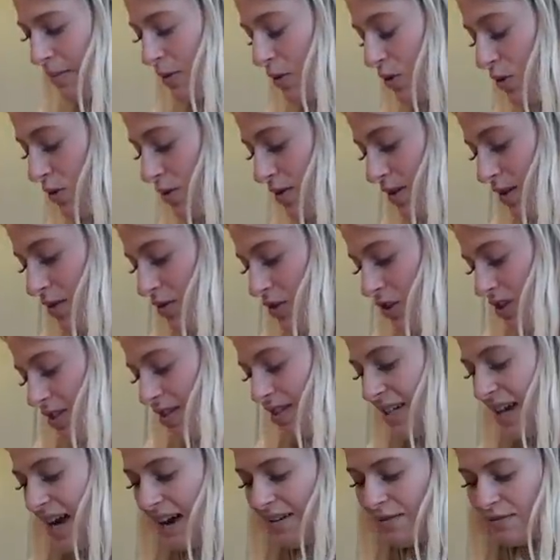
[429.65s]
But also just
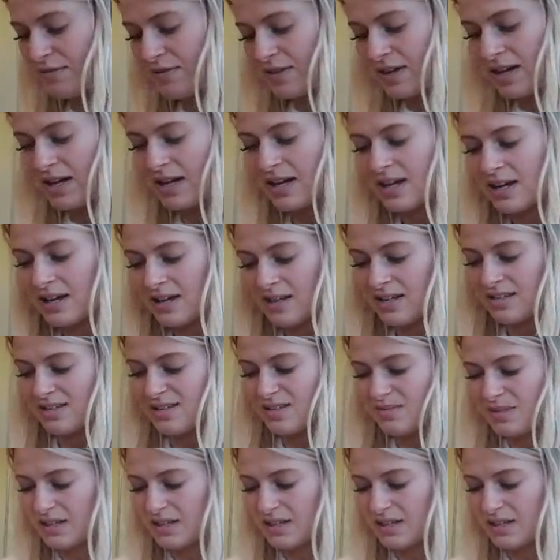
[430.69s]
to have some